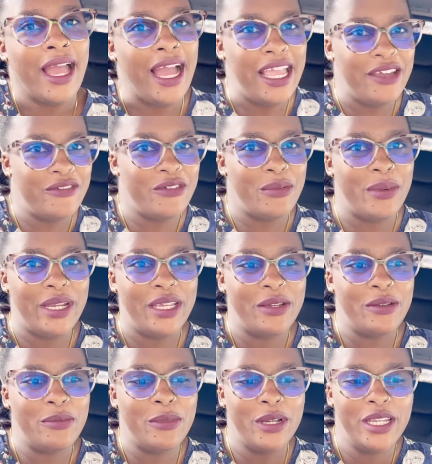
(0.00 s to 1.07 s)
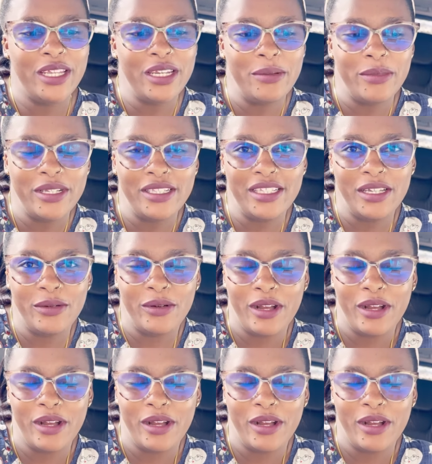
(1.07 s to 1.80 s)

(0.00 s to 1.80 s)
Hi everybody, good morning, namaste,